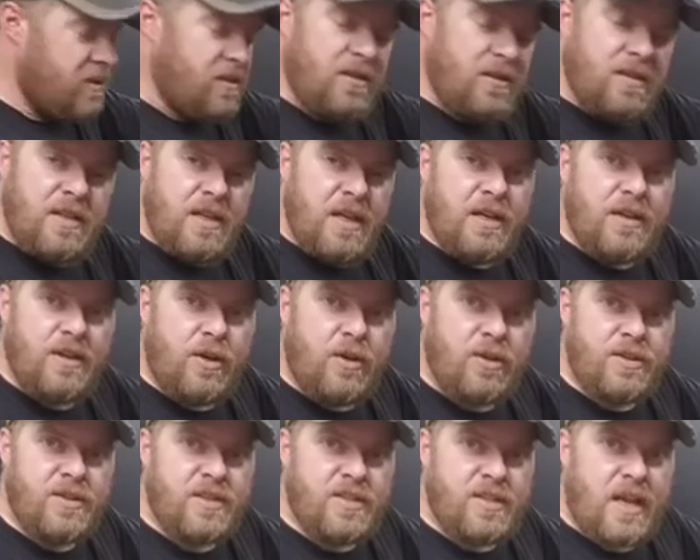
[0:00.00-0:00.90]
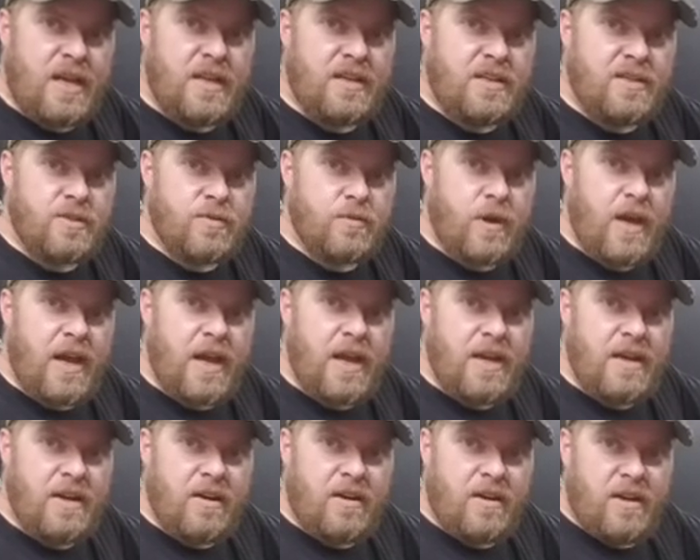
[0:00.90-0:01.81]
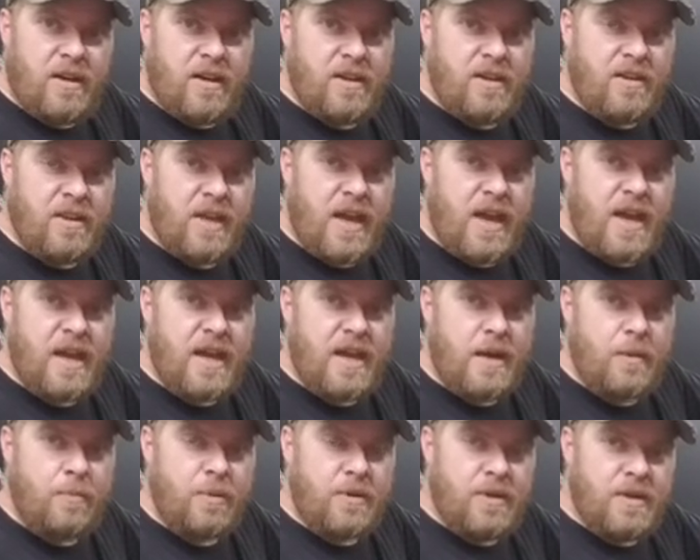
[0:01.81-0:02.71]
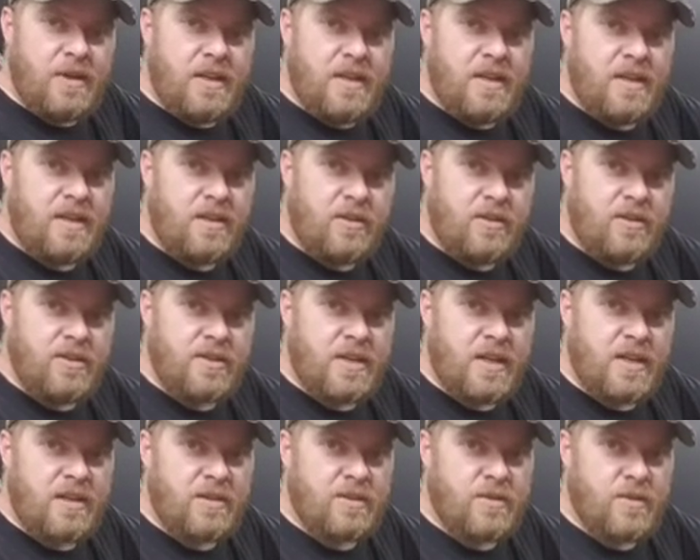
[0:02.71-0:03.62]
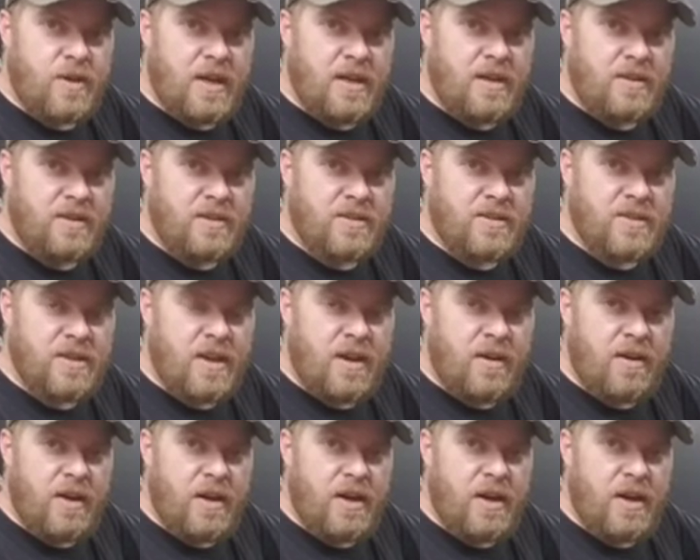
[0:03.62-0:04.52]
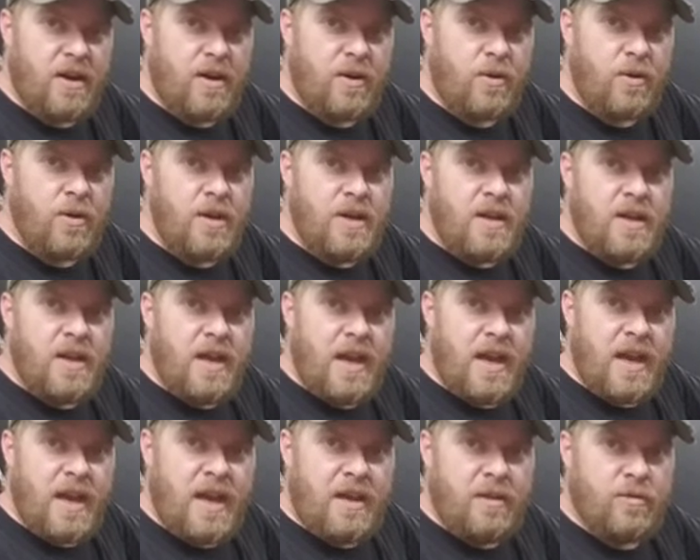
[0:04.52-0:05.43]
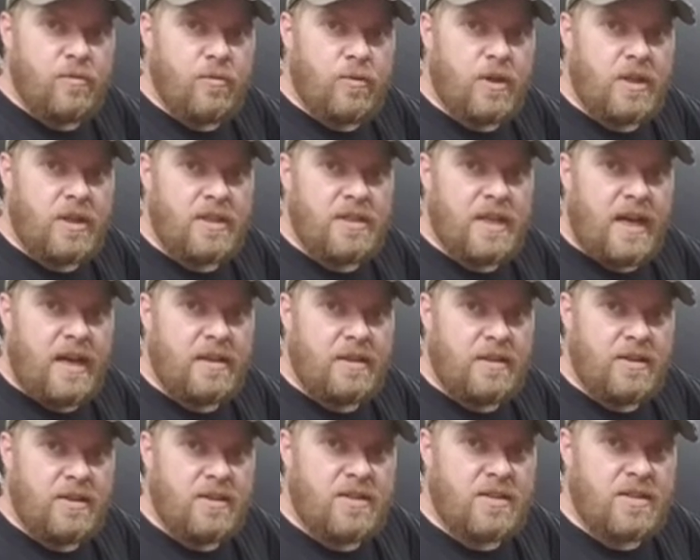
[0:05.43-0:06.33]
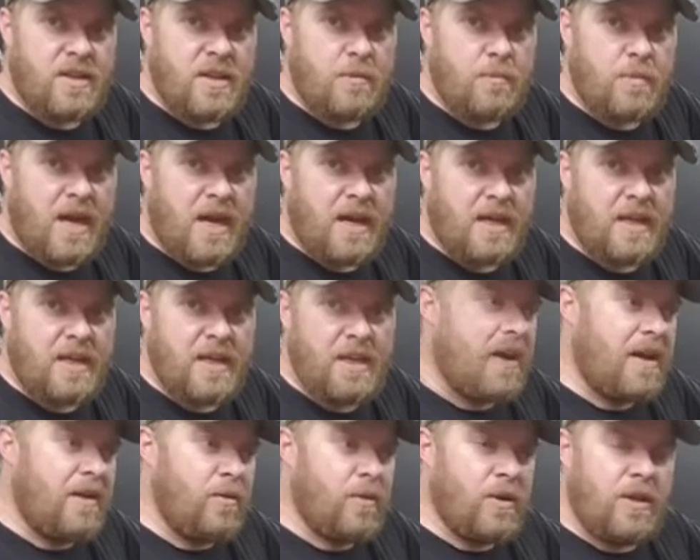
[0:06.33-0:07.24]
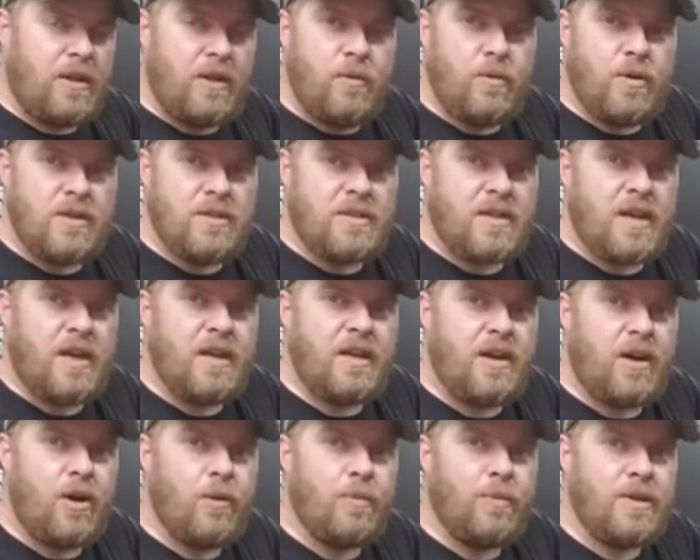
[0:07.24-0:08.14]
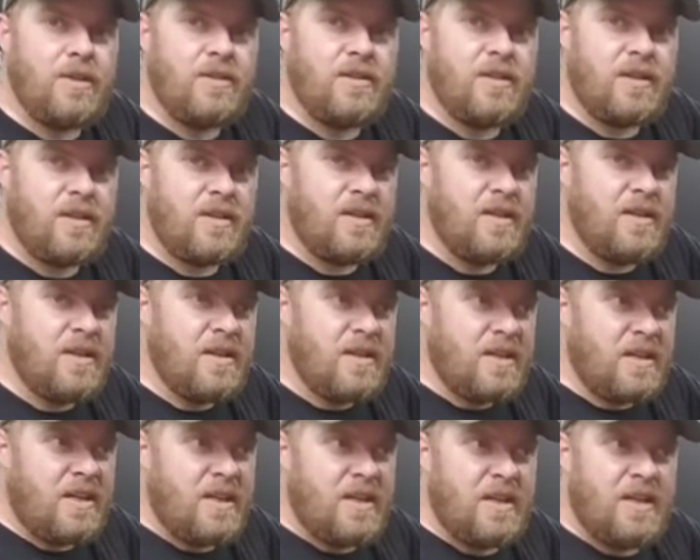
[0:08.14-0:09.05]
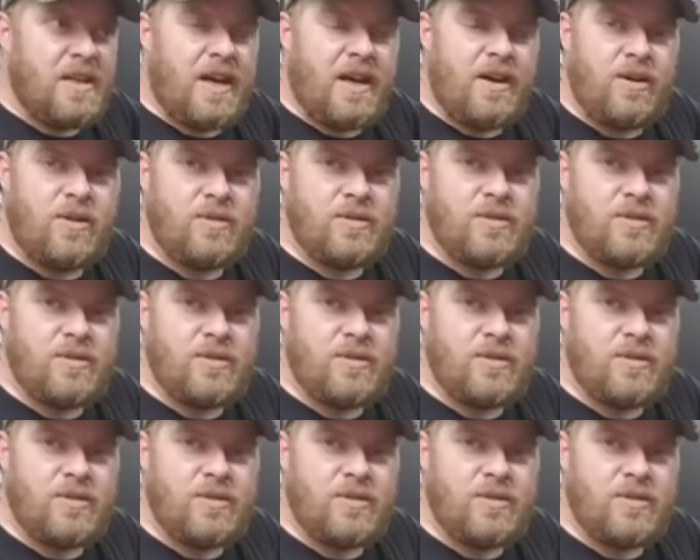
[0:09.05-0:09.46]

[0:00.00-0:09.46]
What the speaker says: getting all the settings right on the amp, getting all the settings right on the stereo, and really dialing this thing back in. I really was kind of hoping to get it out,